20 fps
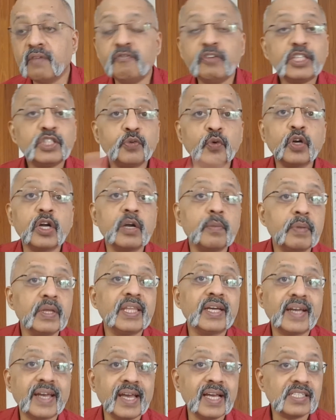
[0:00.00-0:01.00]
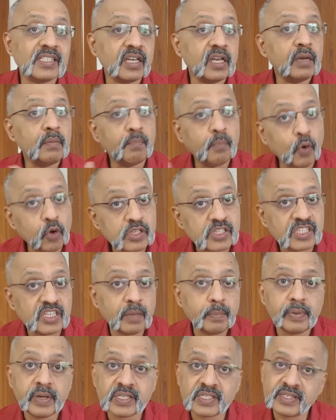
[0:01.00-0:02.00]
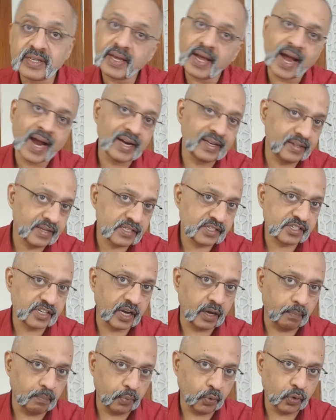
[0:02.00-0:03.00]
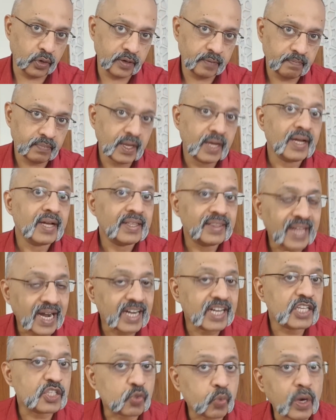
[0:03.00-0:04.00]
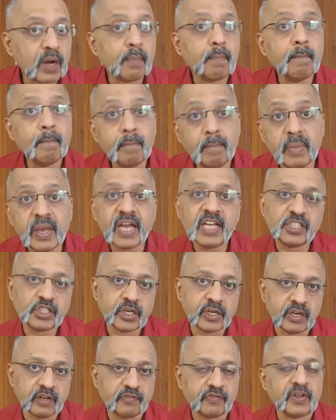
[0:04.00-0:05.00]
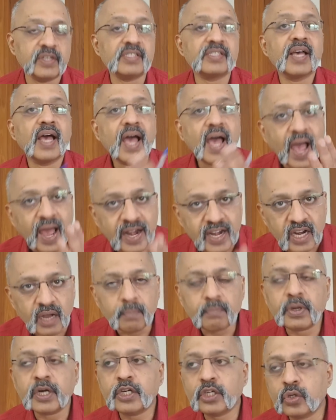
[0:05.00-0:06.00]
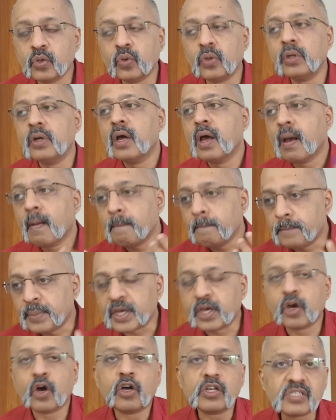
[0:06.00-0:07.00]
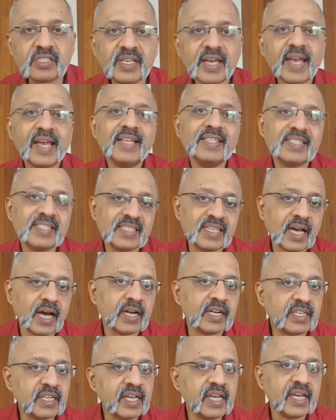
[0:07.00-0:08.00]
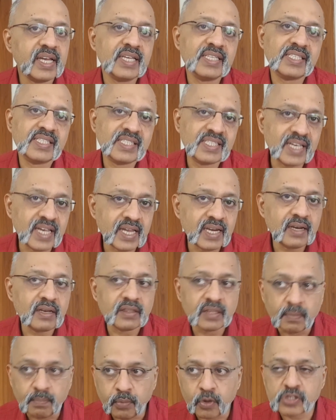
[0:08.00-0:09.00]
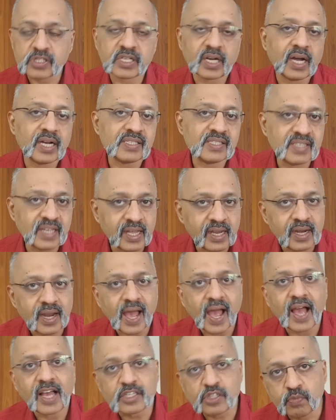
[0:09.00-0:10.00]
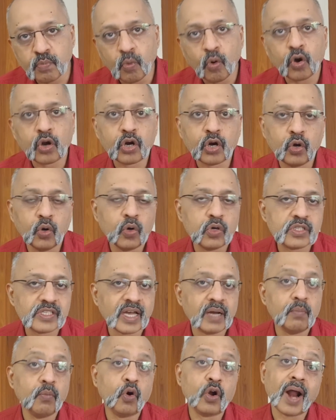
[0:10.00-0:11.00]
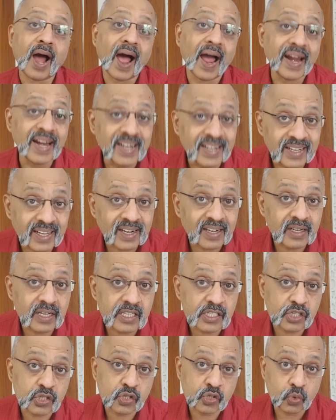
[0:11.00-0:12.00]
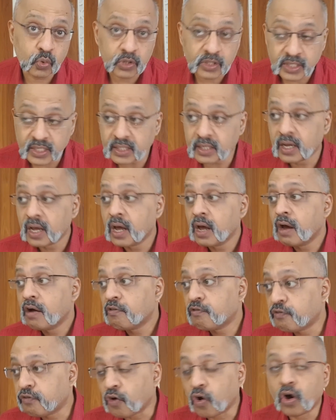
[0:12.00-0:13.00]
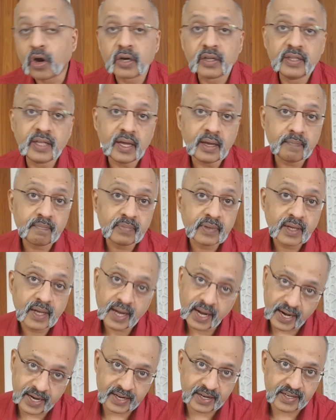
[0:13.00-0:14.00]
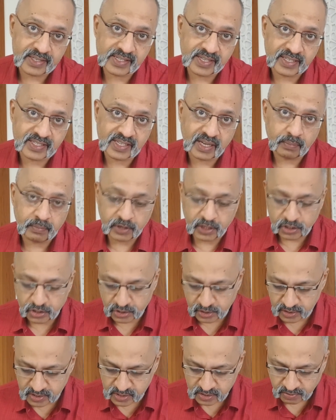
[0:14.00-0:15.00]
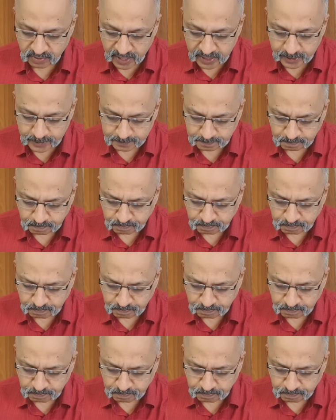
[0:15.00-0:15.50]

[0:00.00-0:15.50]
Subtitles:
Which wouldn't be the case in both CBSE and the State Board. That is one major difference. And number two, because the NCERT is seen, the books are seen as more close and more ideally suited for the entrance examinations, right?